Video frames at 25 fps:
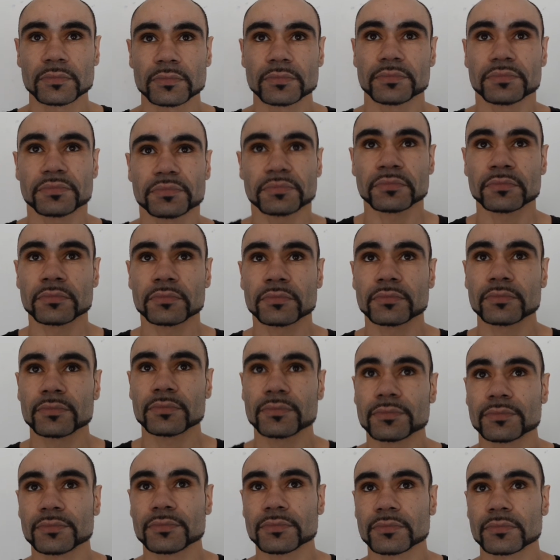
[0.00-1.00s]
Someone now
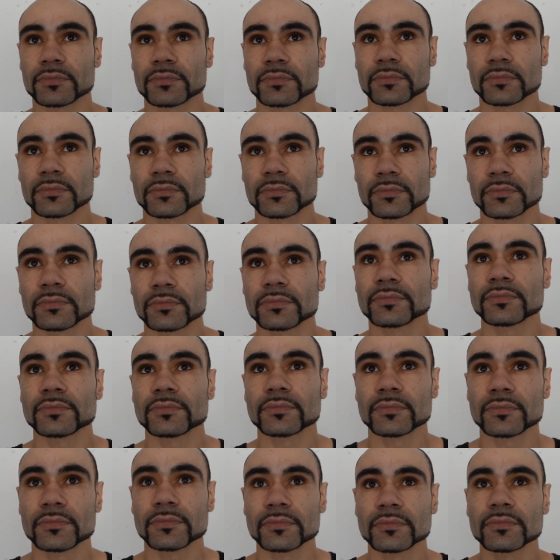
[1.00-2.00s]
back in the gym
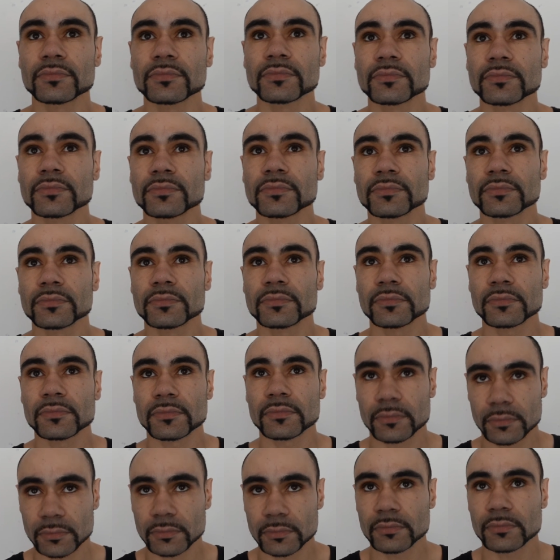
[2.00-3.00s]
full-time,
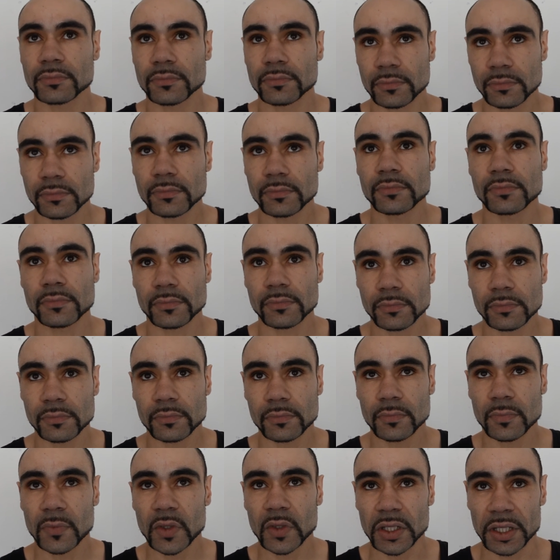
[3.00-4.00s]
training hard, Nathan
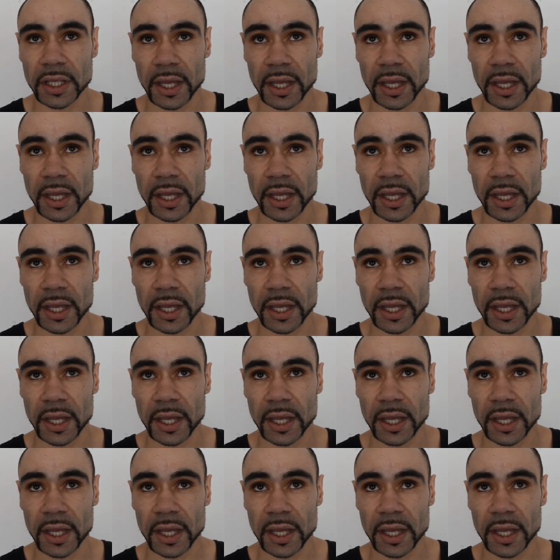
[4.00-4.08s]
Dale.